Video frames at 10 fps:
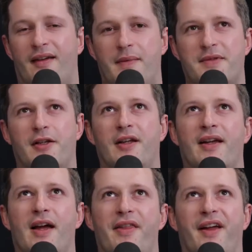
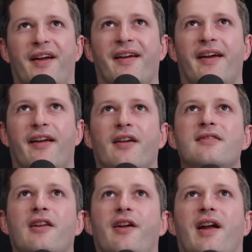Absolutely. I think
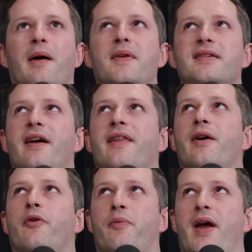there's a lot of companies out
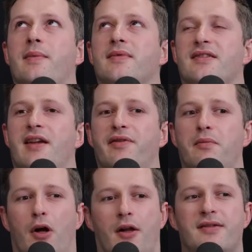there with perhaps a stuffy
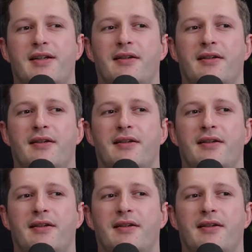policy